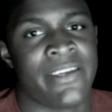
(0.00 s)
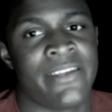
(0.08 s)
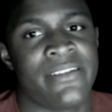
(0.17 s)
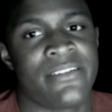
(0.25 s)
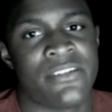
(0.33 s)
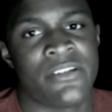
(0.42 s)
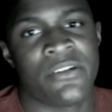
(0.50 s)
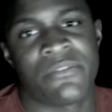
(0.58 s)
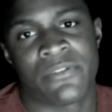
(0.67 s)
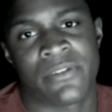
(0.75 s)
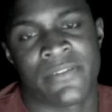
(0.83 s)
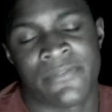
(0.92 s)
And, you know,
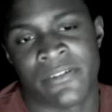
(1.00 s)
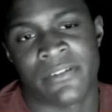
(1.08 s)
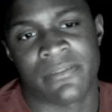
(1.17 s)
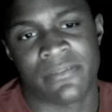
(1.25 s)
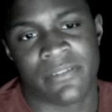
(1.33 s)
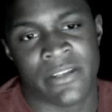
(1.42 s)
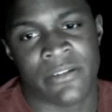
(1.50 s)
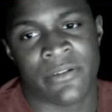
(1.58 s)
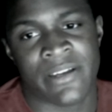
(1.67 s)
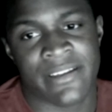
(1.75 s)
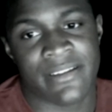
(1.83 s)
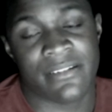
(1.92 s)
for you know,
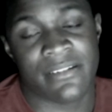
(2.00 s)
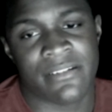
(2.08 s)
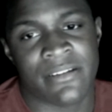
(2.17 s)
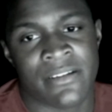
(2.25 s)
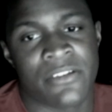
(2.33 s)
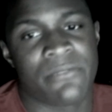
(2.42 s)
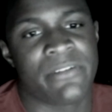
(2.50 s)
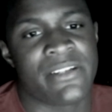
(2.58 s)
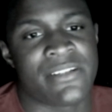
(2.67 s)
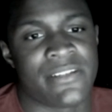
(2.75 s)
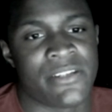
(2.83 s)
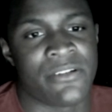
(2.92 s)
a good
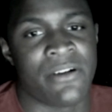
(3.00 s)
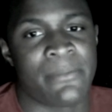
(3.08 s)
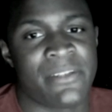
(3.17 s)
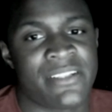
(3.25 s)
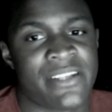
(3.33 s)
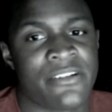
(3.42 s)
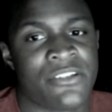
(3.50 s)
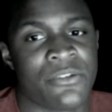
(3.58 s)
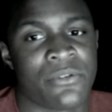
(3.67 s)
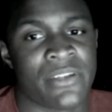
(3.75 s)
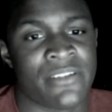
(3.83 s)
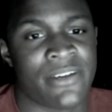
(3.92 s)
reason. You know, I'd be scared
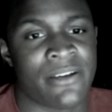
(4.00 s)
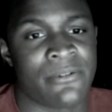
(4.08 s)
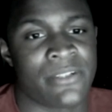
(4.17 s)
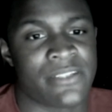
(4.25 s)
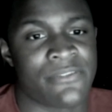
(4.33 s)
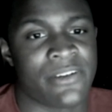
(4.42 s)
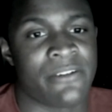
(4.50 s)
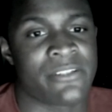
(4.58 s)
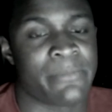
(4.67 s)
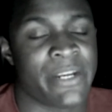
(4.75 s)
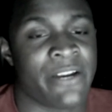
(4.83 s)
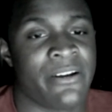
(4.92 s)
too. If I was a
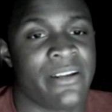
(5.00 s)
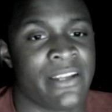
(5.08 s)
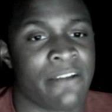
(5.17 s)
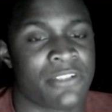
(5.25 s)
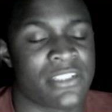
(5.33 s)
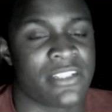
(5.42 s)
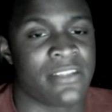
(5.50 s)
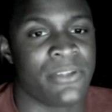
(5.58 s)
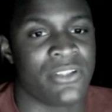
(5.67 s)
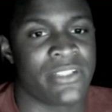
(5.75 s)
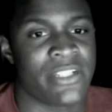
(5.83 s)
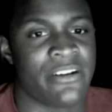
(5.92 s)
parent and I wasn't in
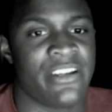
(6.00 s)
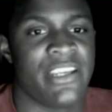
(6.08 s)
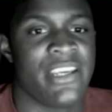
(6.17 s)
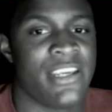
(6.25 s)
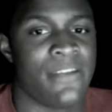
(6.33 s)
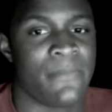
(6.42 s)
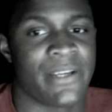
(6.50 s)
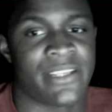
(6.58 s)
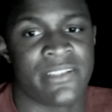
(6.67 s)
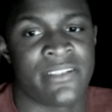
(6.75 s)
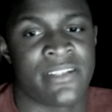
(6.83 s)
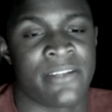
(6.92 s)
the military, and my
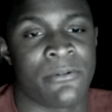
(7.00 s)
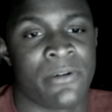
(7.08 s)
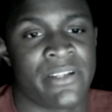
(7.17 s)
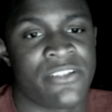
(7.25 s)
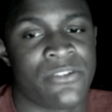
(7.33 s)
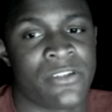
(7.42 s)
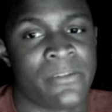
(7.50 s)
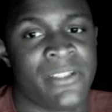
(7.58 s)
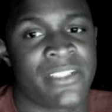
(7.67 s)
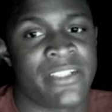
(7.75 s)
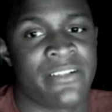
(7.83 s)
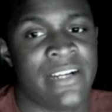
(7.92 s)
kid said he wanted to join the
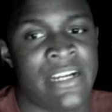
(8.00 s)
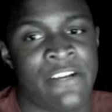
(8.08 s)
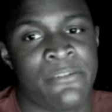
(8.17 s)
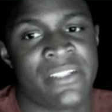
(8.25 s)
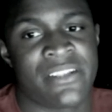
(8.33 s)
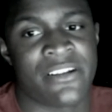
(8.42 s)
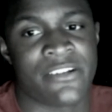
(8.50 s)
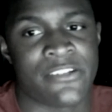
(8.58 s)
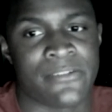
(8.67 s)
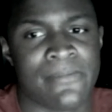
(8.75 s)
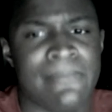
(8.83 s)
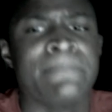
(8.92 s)
military, I'd be scared
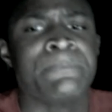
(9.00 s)
too.